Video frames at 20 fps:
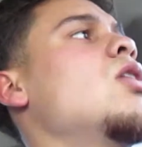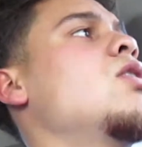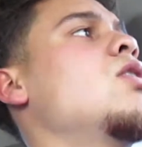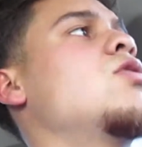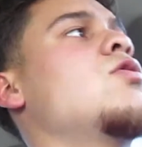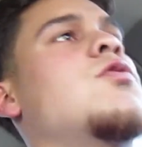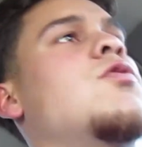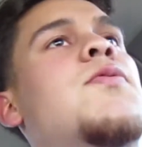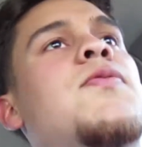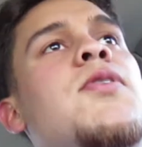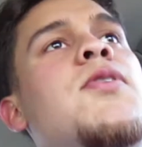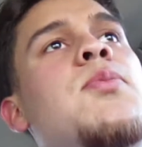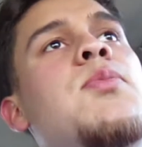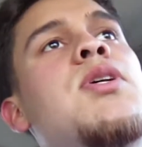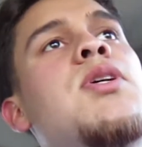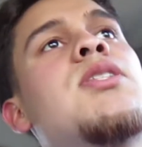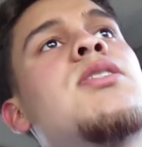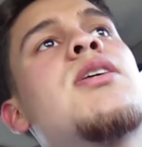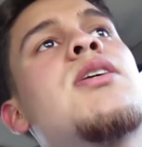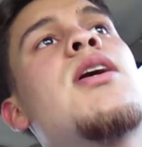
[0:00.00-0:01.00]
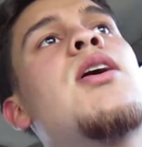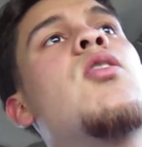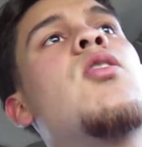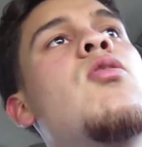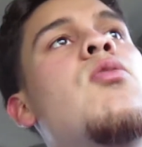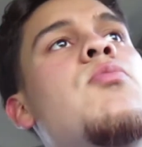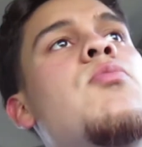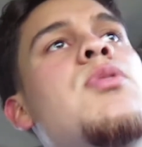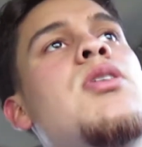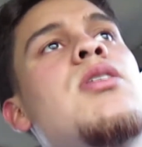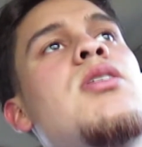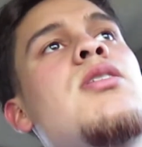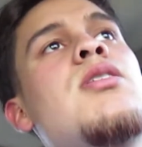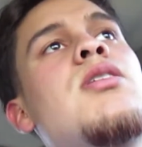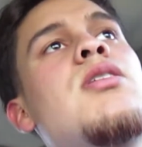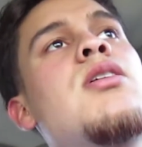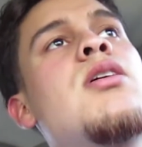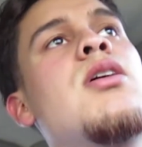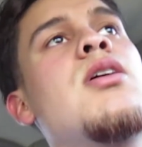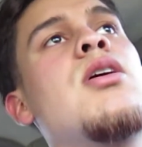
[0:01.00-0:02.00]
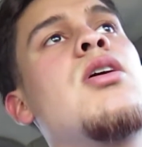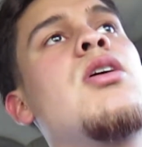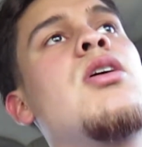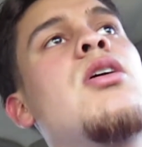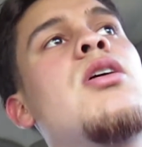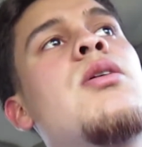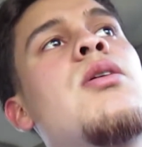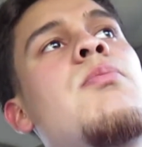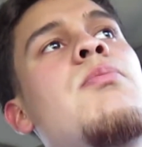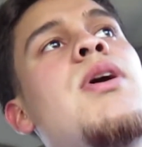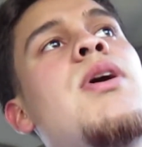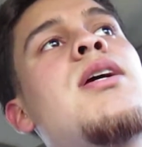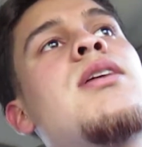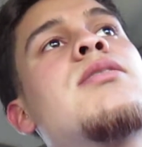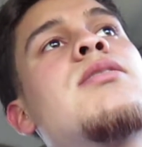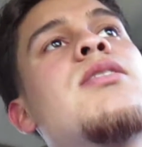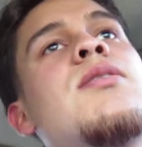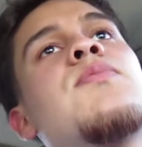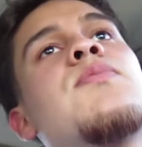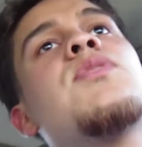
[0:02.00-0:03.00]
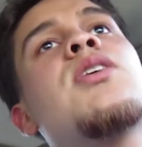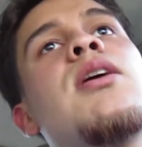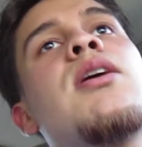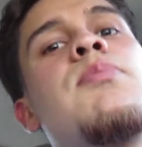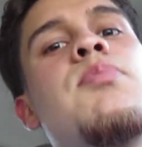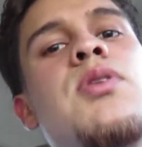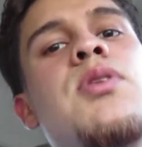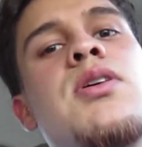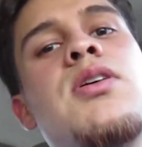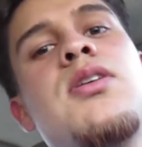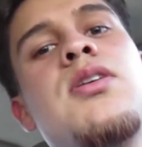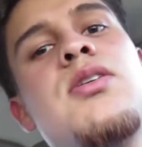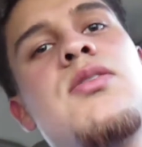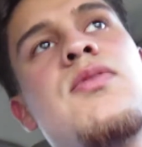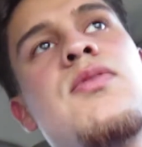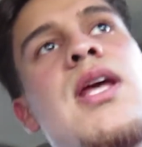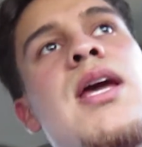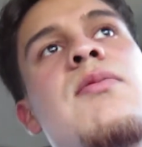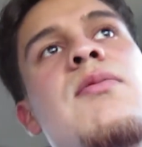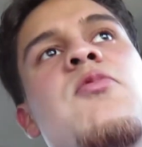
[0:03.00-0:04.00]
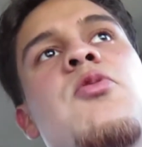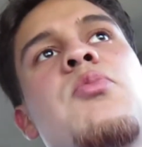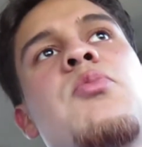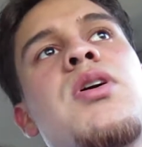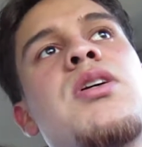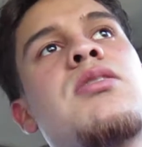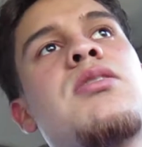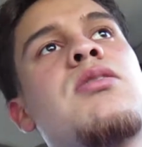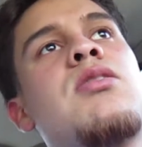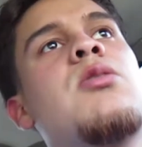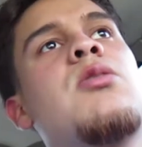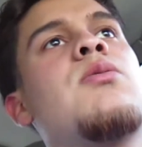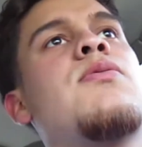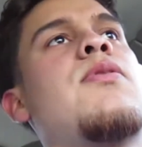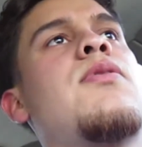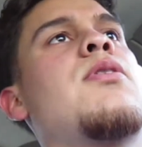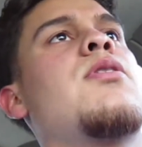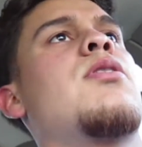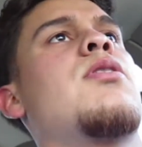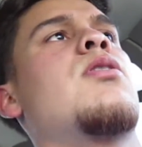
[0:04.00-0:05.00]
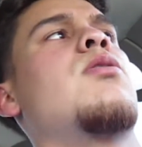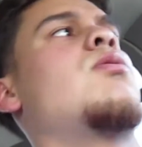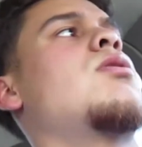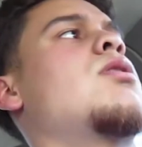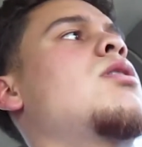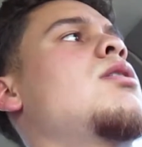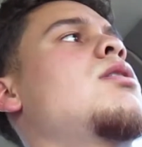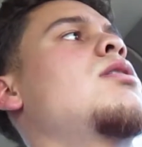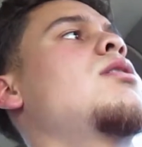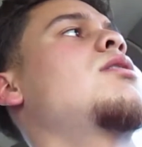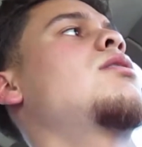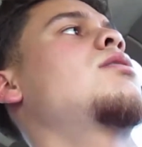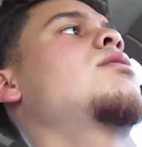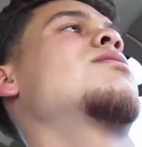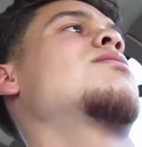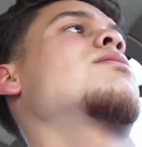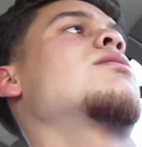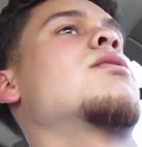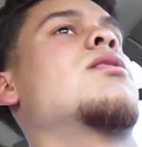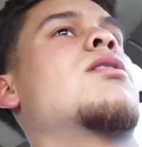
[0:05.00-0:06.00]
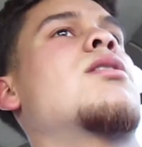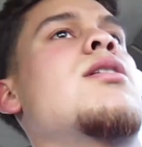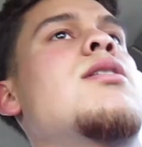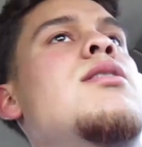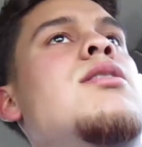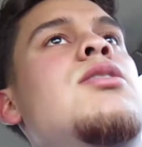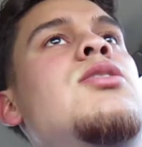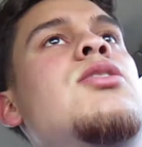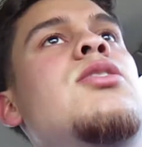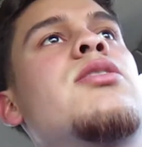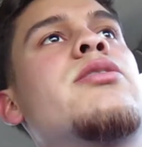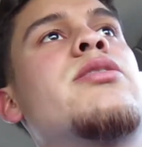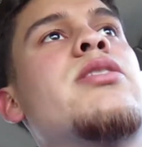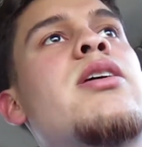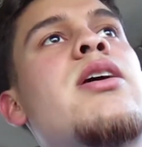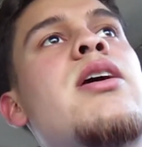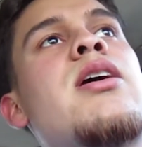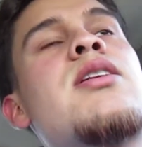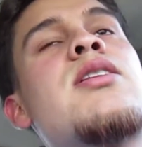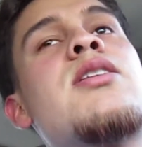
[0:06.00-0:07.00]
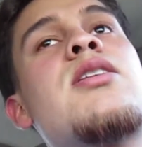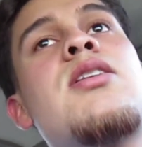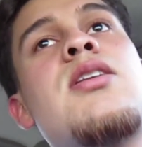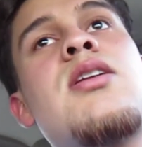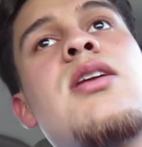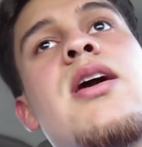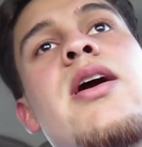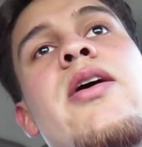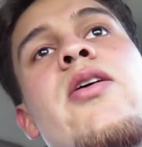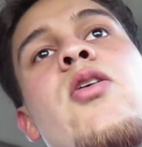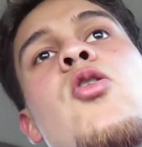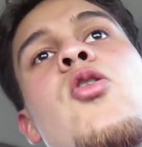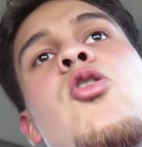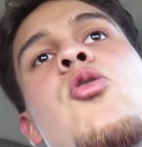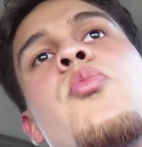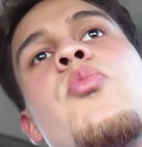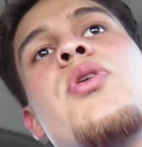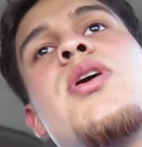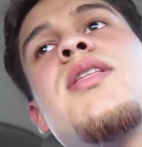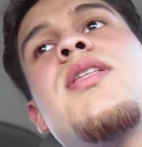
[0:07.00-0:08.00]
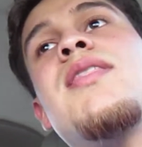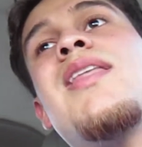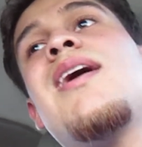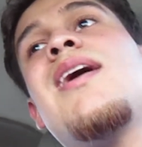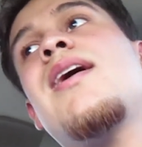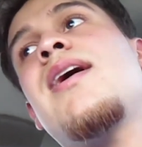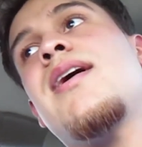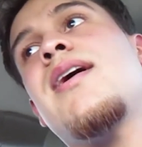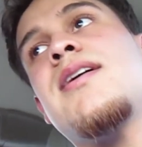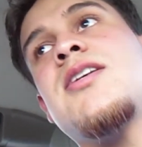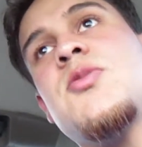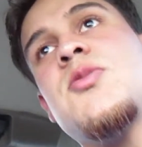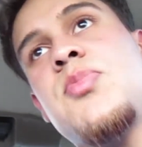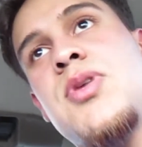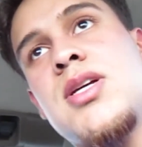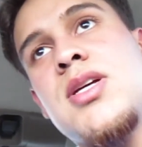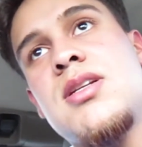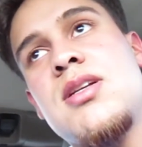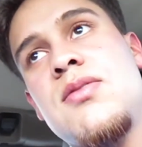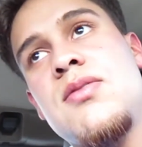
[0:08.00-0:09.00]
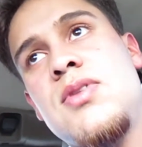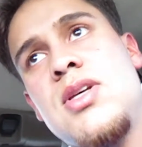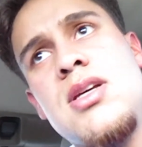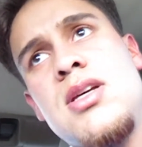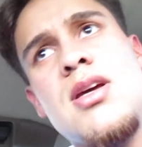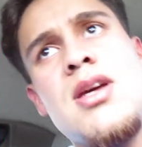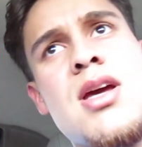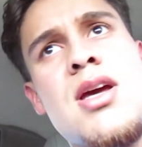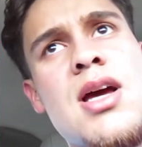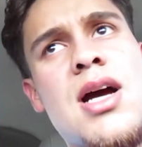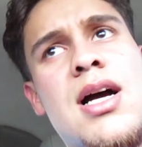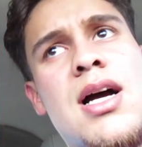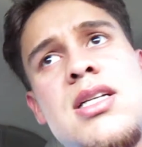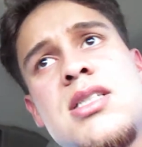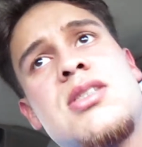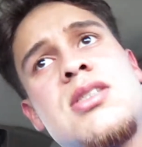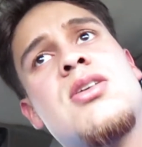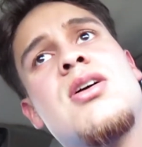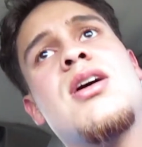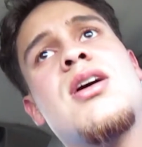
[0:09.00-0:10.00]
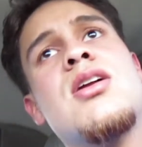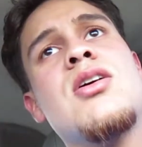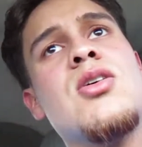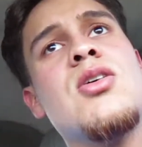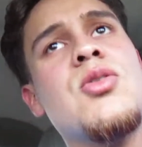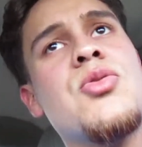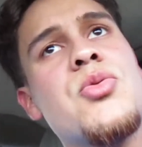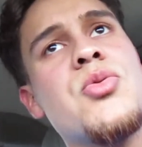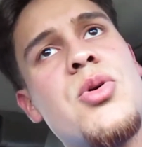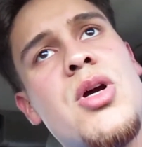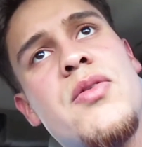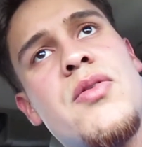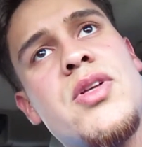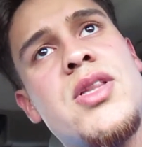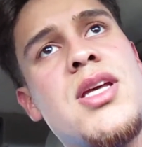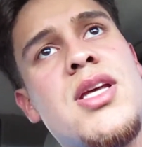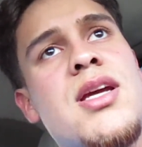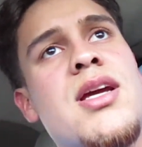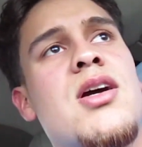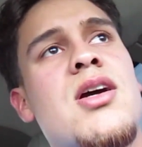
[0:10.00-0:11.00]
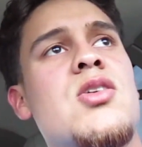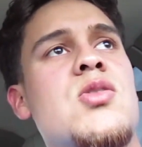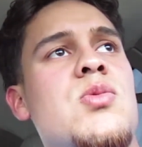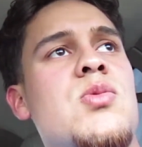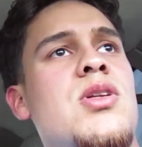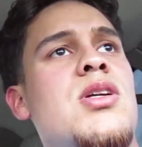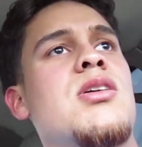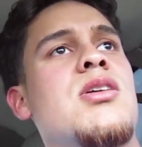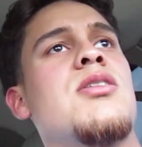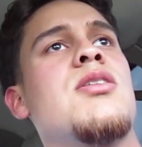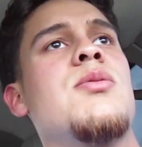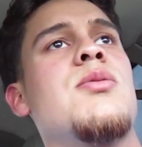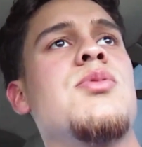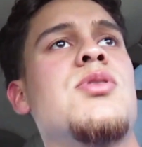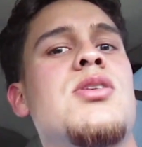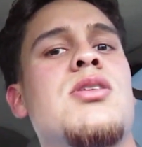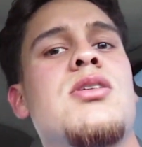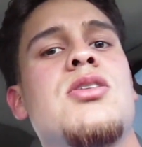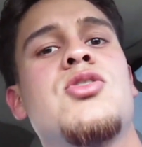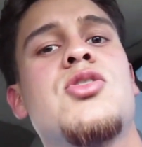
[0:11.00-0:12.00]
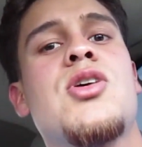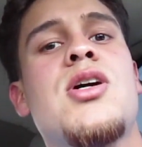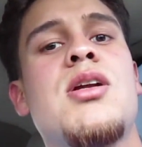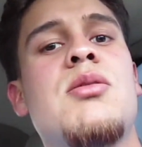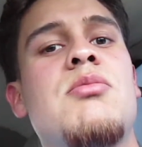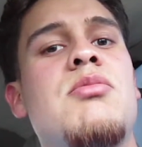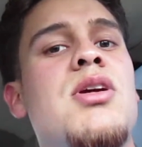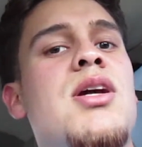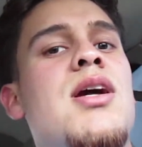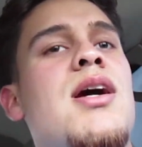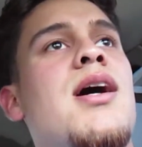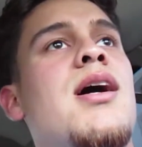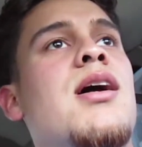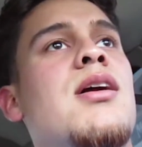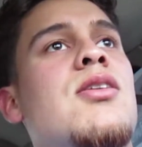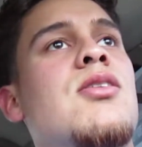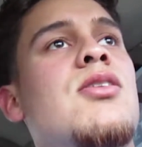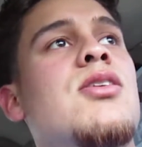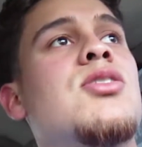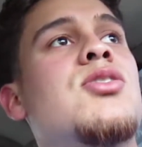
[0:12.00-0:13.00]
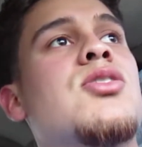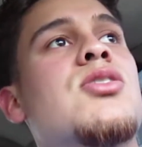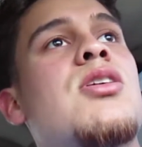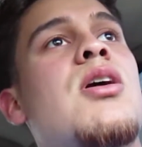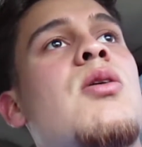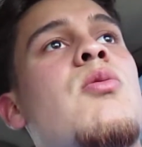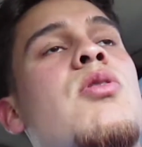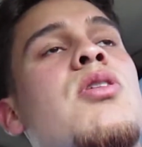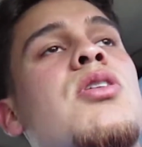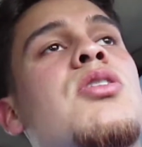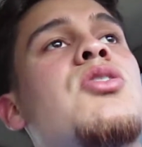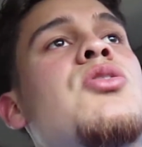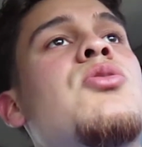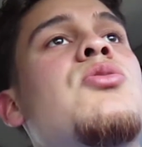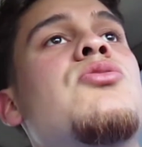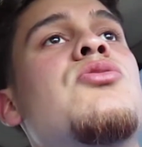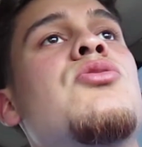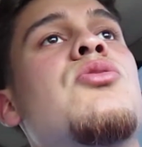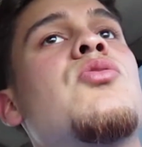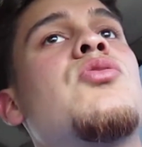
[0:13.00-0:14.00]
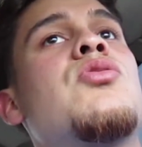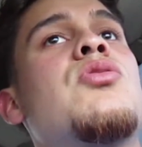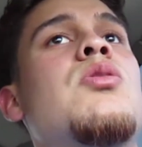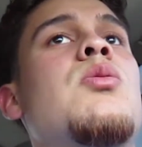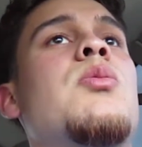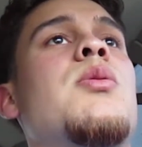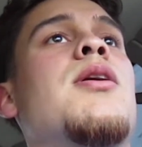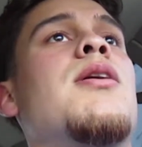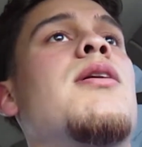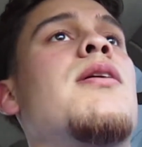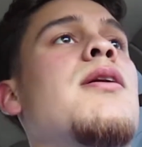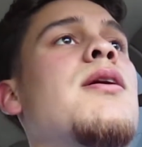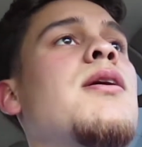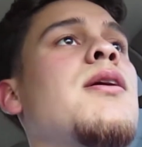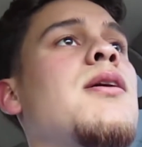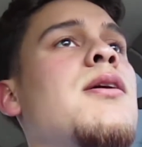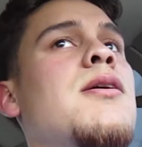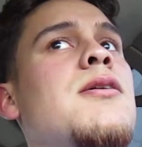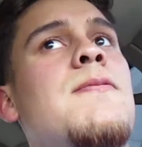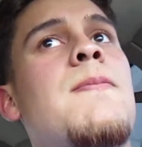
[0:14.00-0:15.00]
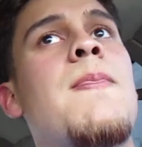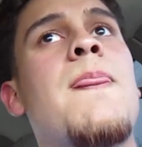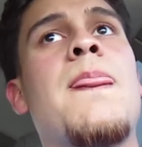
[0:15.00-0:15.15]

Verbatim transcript: you feel me to help me make some type of name for myself right and kind of just help in that aspect of it i still got to go through everything else when it comes to trying to be an actor it's just i want to use youtube and uh